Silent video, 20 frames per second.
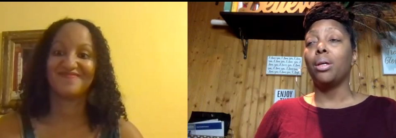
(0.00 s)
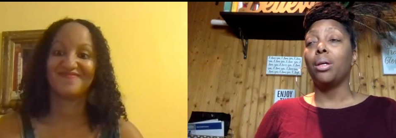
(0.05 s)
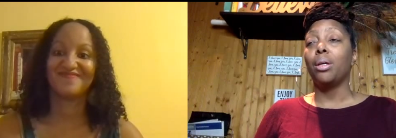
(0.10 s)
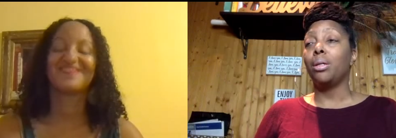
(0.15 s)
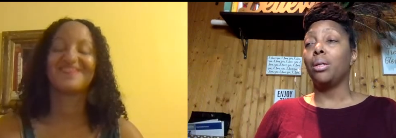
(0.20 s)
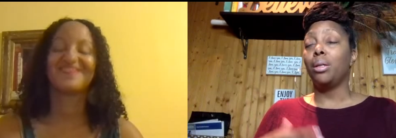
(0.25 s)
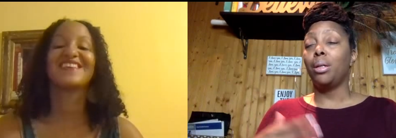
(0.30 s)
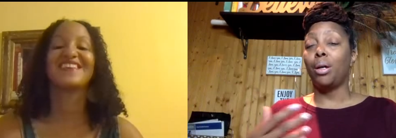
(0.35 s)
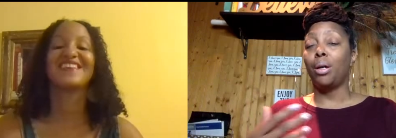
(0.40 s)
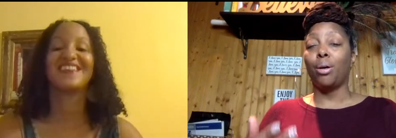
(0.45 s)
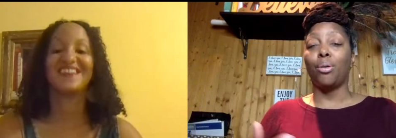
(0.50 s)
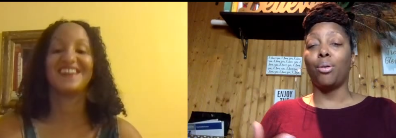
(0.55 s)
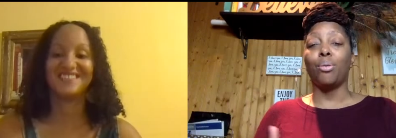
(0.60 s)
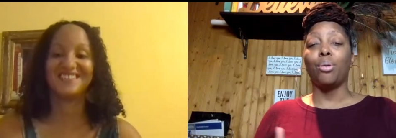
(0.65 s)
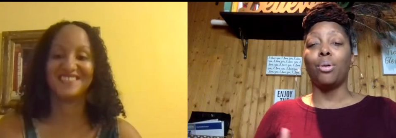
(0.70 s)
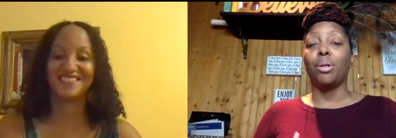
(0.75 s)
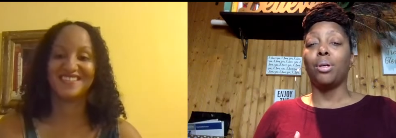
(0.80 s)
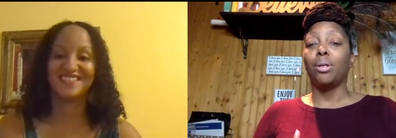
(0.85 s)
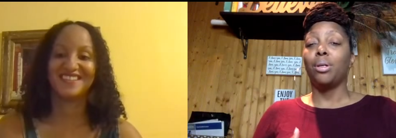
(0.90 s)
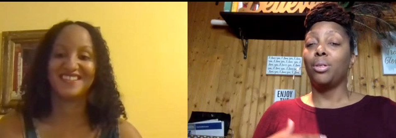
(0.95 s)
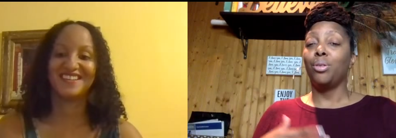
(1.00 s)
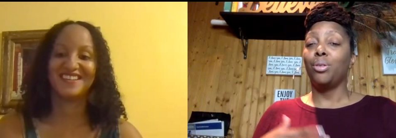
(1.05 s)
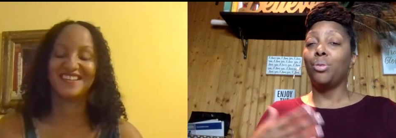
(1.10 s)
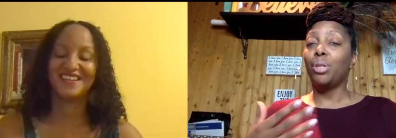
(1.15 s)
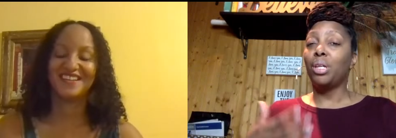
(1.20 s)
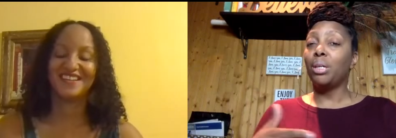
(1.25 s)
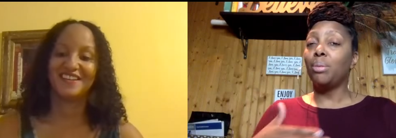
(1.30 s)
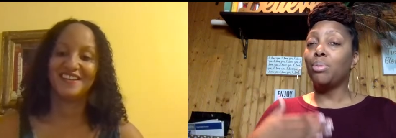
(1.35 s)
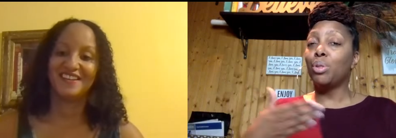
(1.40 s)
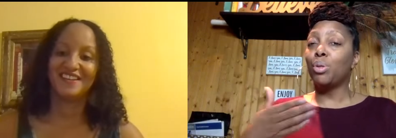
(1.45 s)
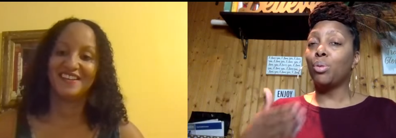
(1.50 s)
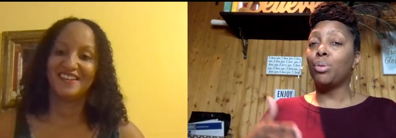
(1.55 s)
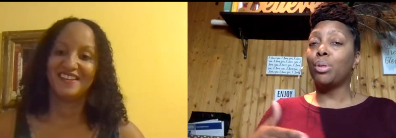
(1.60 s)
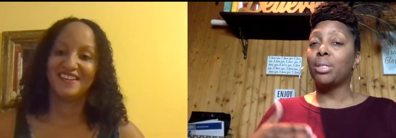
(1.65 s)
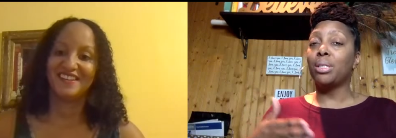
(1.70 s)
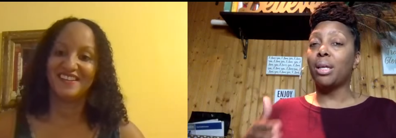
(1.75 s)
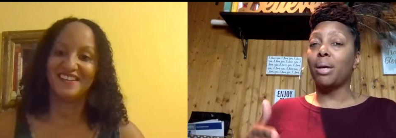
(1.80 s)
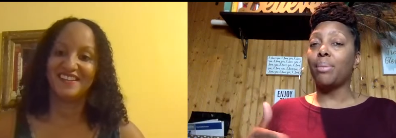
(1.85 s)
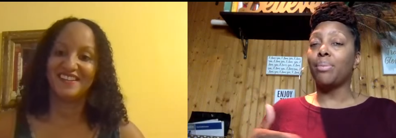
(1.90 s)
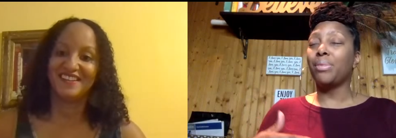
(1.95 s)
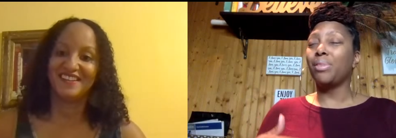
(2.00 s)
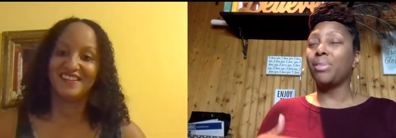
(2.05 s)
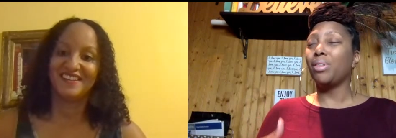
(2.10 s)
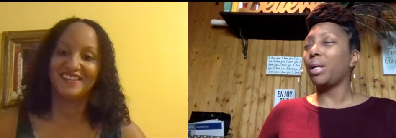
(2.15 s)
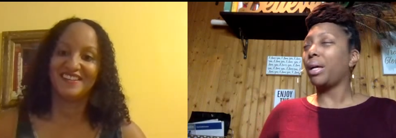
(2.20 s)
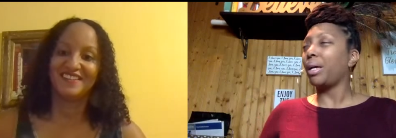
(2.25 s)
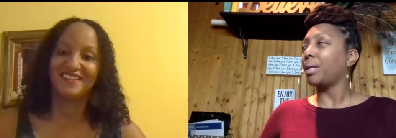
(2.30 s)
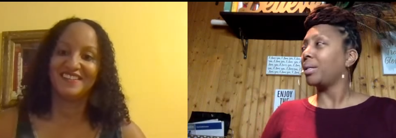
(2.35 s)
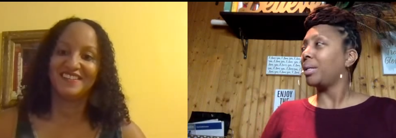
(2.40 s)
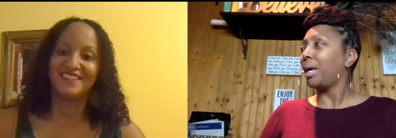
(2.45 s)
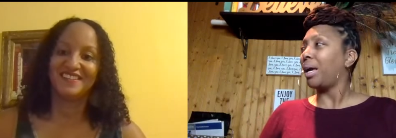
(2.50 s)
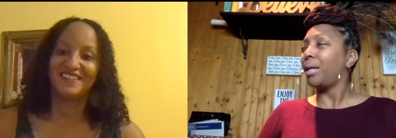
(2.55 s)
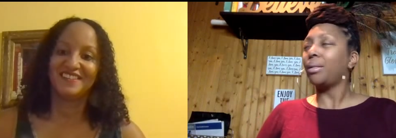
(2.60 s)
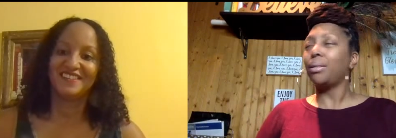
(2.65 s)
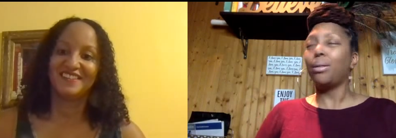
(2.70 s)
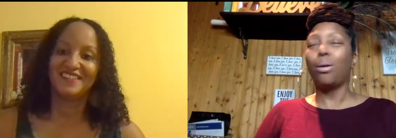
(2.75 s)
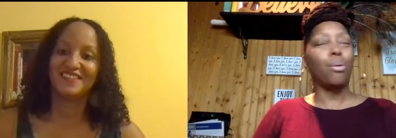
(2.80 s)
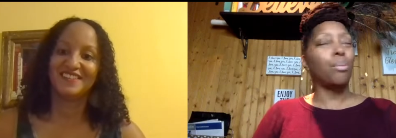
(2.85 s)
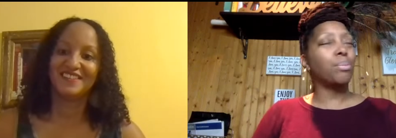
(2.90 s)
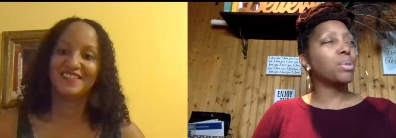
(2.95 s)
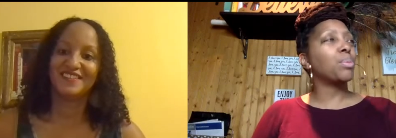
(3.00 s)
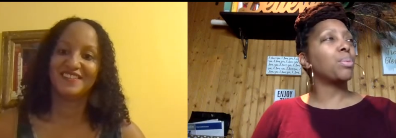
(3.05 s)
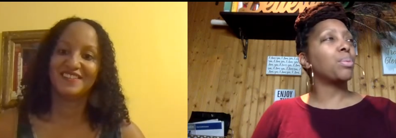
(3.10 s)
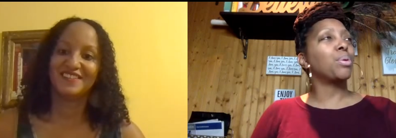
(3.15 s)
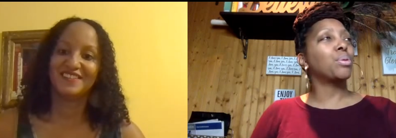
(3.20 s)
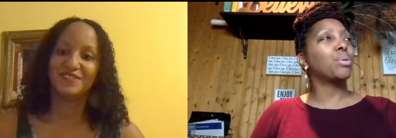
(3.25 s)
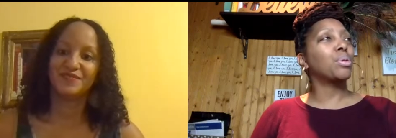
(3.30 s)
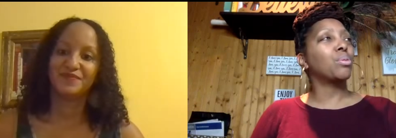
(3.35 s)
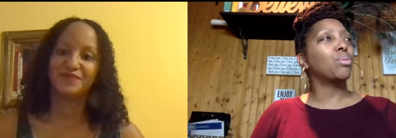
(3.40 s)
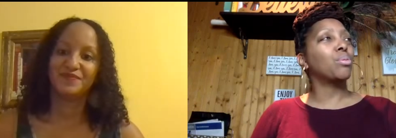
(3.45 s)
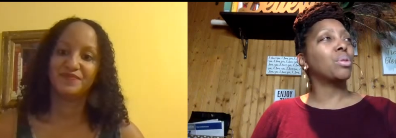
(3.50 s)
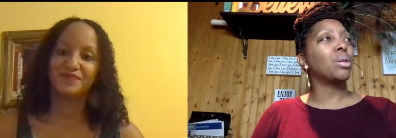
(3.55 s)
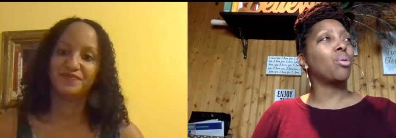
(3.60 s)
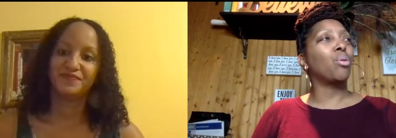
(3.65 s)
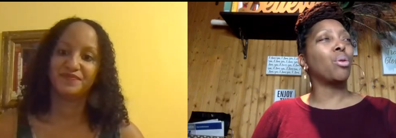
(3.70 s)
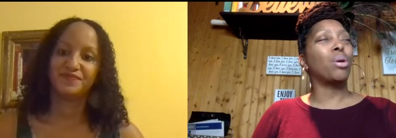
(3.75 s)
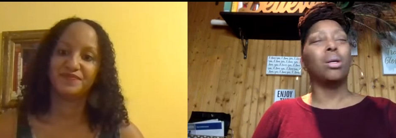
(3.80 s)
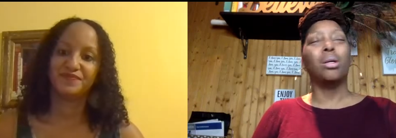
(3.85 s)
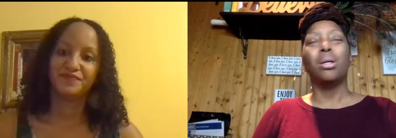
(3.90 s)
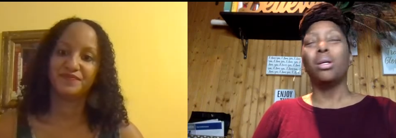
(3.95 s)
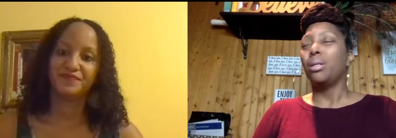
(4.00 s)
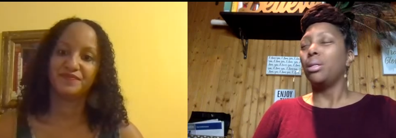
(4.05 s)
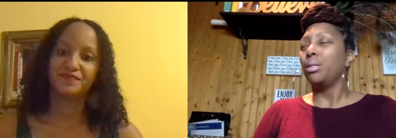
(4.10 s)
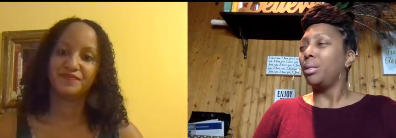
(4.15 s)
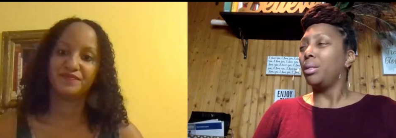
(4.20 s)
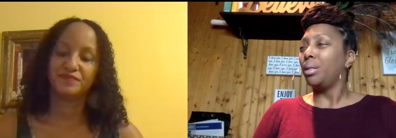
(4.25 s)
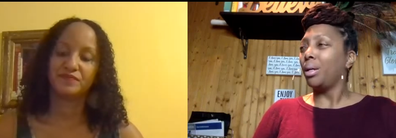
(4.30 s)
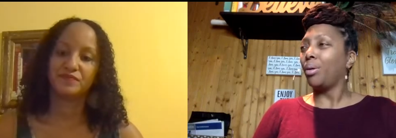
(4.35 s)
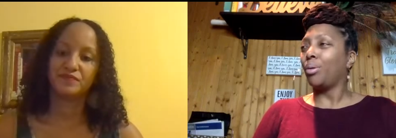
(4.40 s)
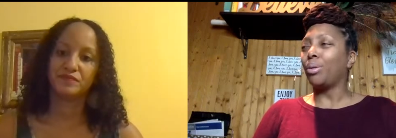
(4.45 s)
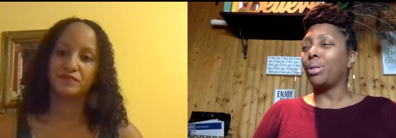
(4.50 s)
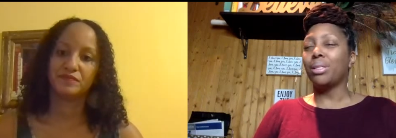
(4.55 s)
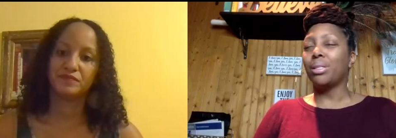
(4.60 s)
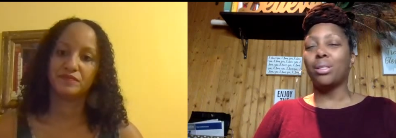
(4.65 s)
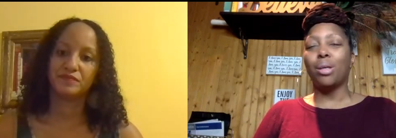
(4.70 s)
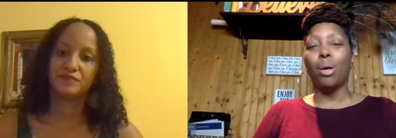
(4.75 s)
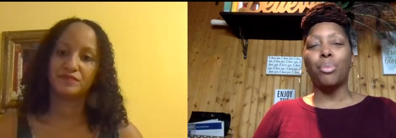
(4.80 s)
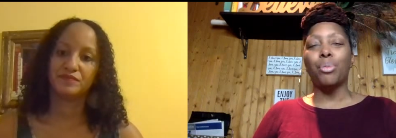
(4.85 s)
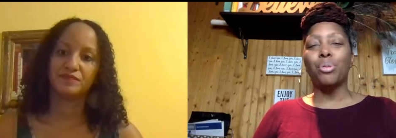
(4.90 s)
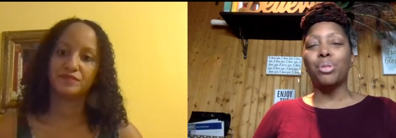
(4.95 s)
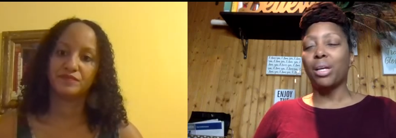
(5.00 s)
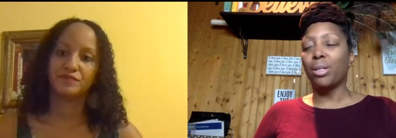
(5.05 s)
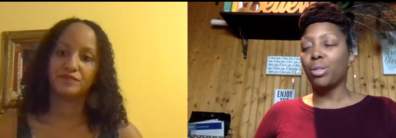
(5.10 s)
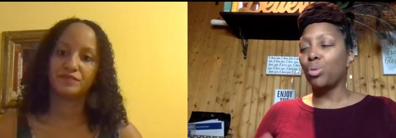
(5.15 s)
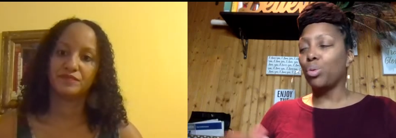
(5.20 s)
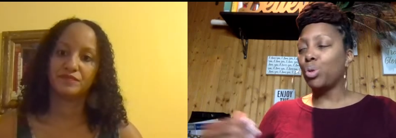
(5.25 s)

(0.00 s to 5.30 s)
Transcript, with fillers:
Speaker 1: You know, yeah. you keep doing something, you're like, I know I'm supposed to do or you know, it's almost like you